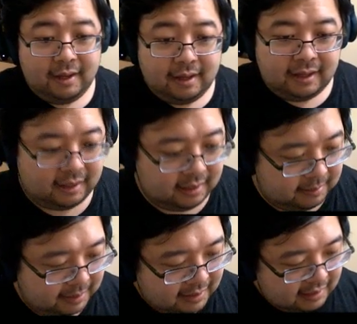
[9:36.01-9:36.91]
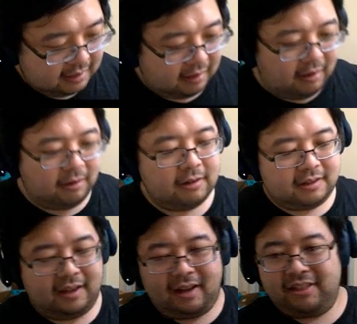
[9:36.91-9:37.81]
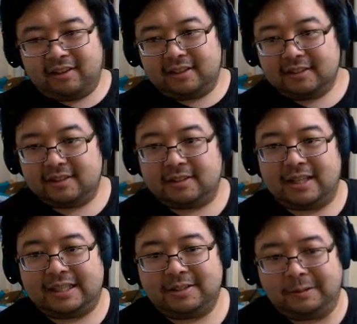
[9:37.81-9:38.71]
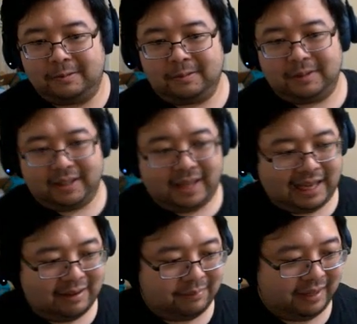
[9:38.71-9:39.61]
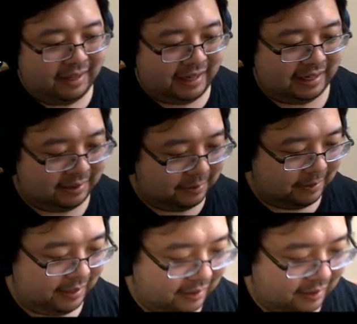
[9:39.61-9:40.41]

And then all the others that don't really have a category are